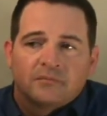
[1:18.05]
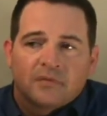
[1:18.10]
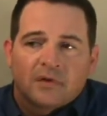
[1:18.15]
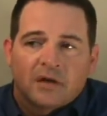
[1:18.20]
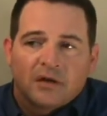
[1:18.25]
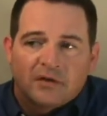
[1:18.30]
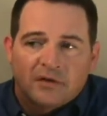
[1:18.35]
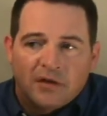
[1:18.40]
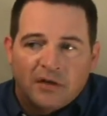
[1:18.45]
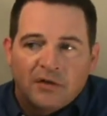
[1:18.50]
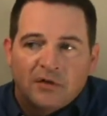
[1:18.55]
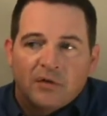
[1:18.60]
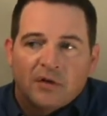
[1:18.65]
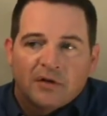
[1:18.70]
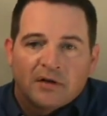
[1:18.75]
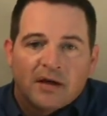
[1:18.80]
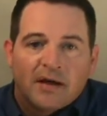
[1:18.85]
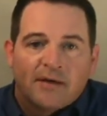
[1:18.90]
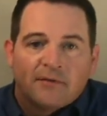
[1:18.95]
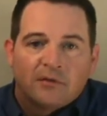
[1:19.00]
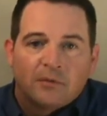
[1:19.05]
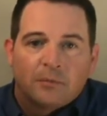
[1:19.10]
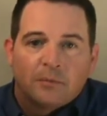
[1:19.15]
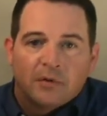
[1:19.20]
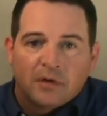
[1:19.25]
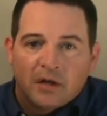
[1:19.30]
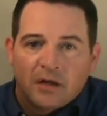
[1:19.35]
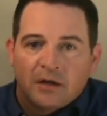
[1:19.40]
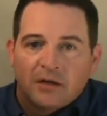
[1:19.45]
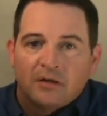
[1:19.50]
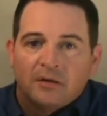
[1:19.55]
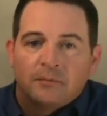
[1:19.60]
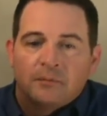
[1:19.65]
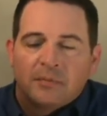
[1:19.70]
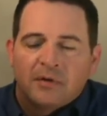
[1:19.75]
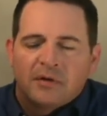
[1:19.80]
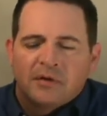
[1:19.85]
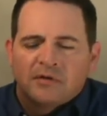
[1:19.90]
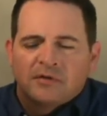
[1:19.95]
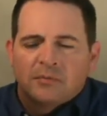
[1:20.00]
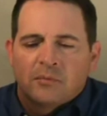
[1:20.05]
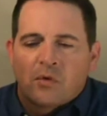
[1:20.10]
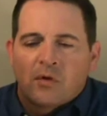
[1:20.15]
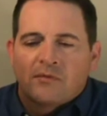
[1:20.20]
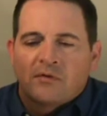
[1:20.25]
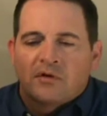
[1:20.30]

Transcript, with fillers: continuing to have the blood, but it's more of